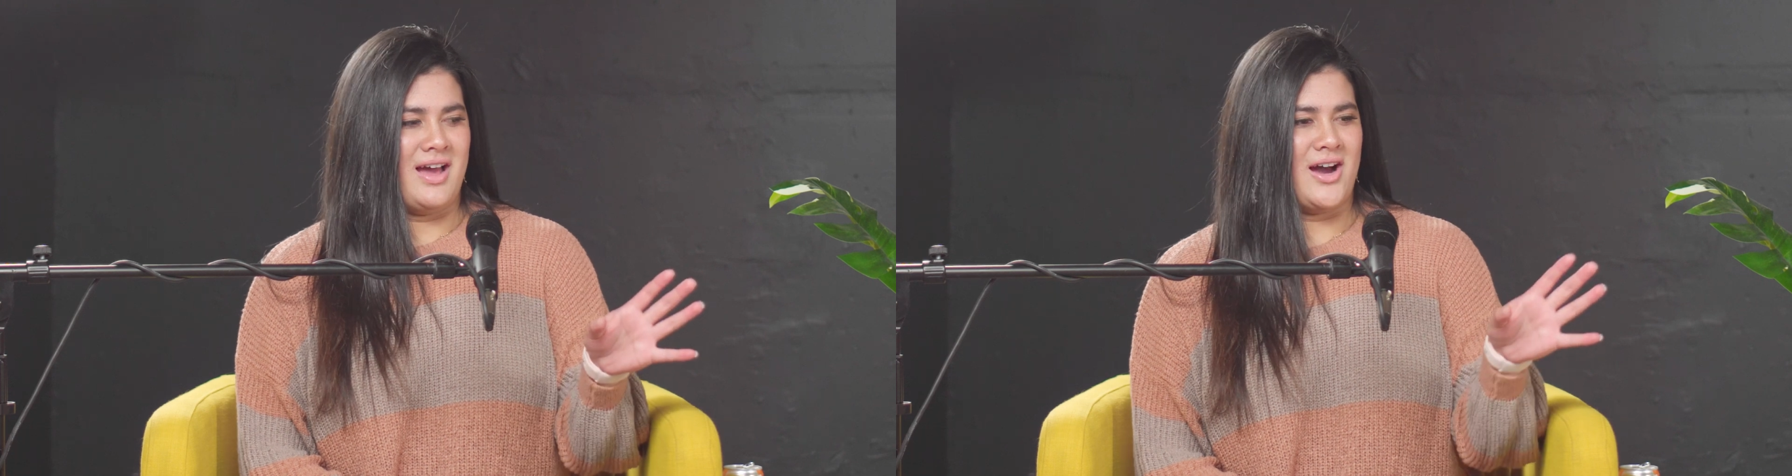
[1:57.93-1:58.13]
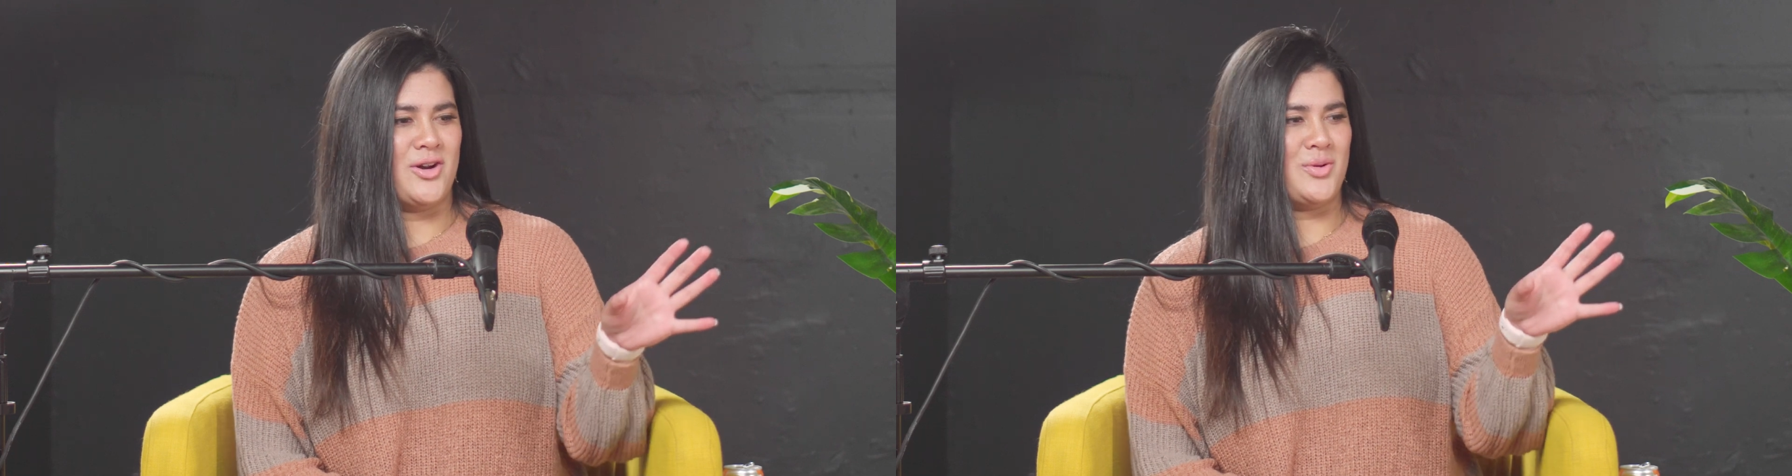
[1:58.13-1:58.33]

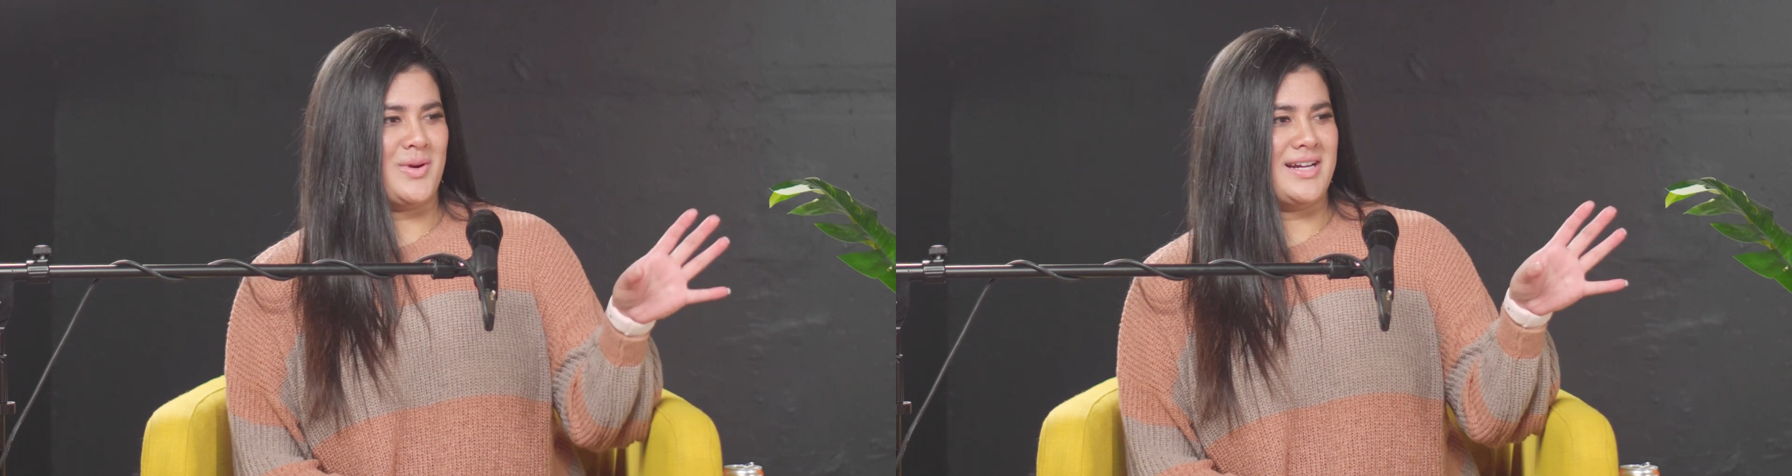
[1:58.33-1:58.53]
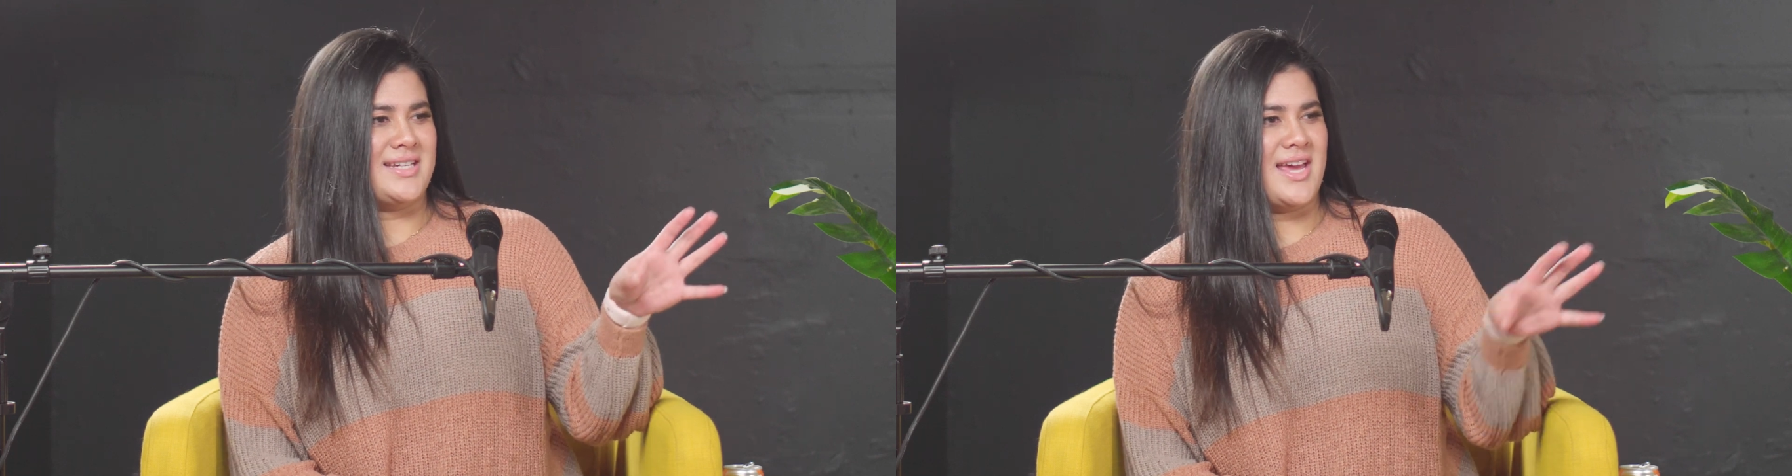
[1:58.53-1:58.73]
how do
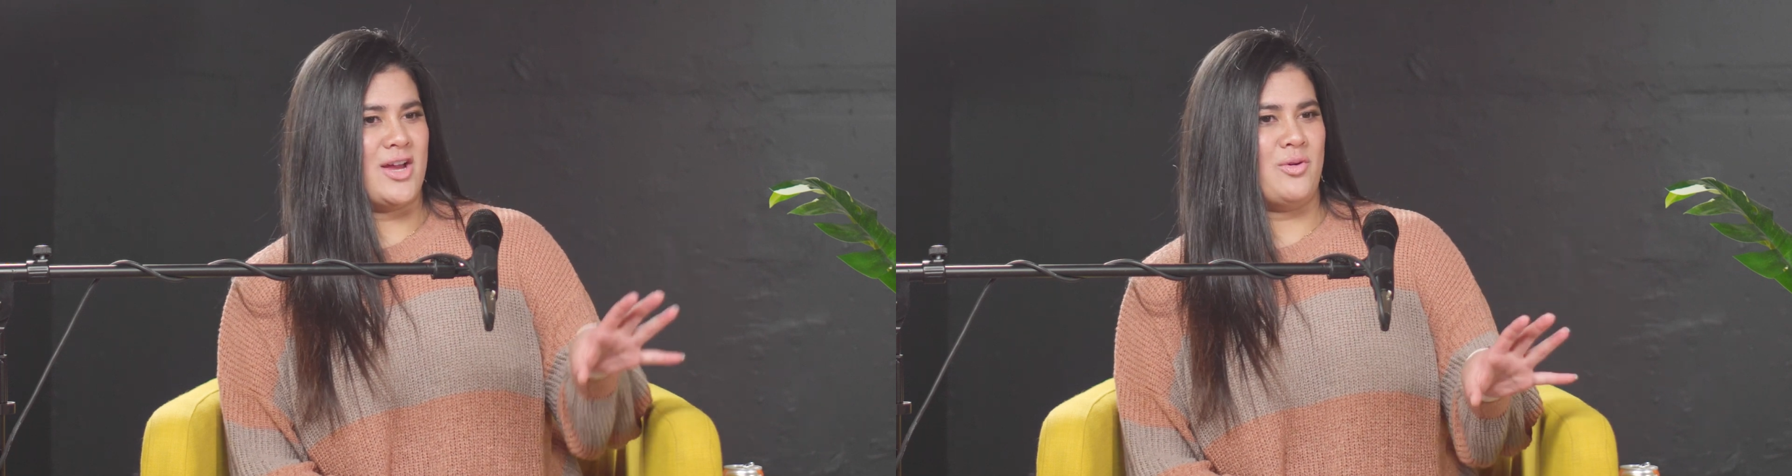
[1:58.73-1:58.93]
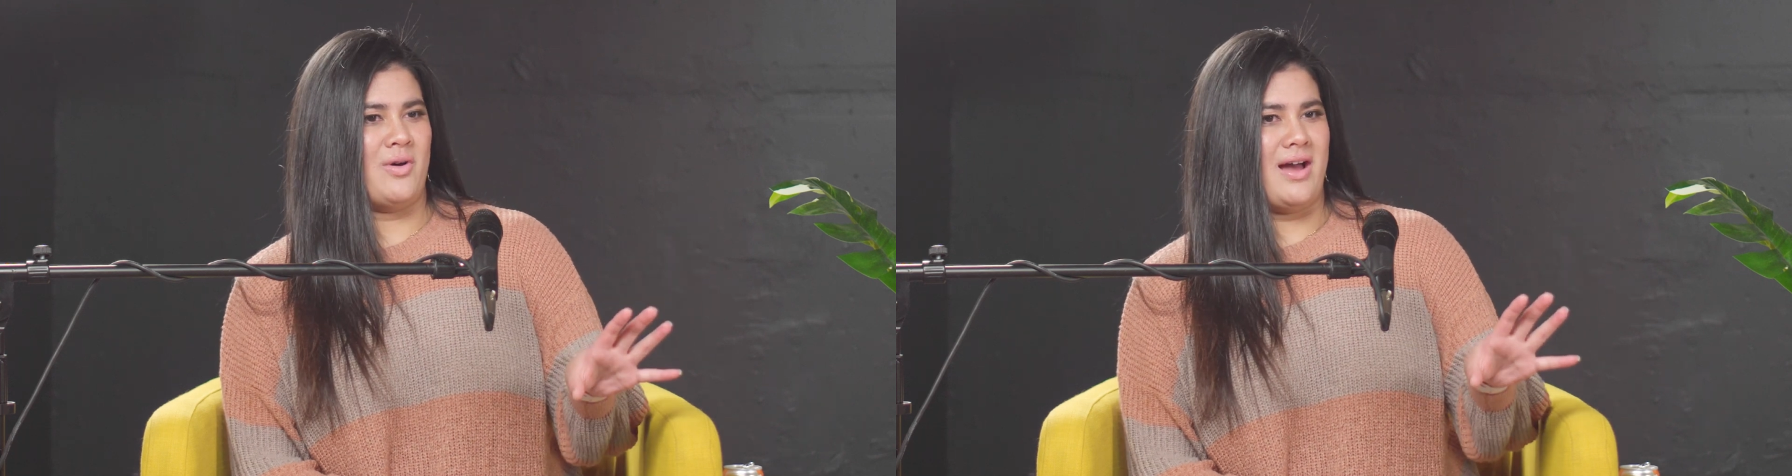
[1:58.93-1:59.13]
I take